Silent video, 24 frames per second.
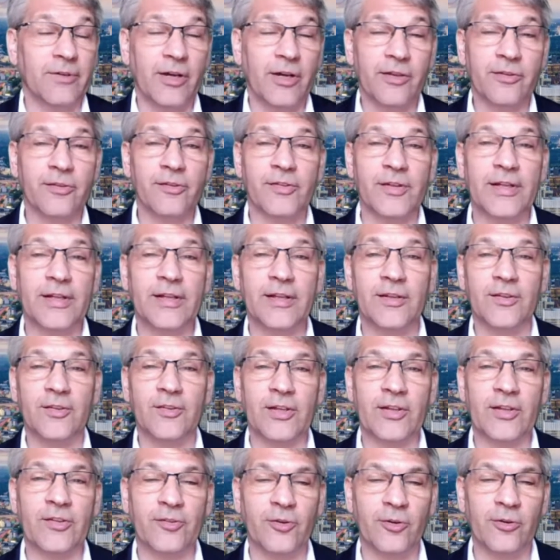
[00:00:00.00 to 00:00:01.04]
other
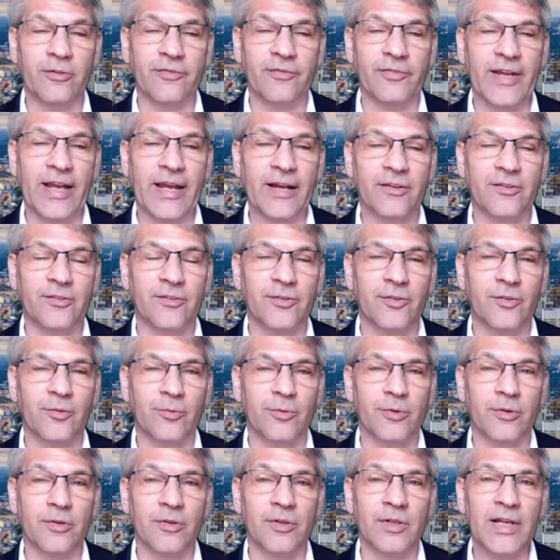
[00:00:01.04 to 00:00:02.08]
things, external factors,
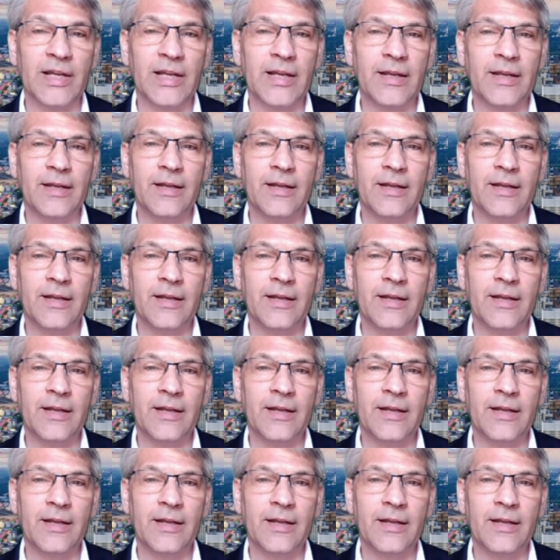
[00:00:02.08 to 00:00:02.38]
were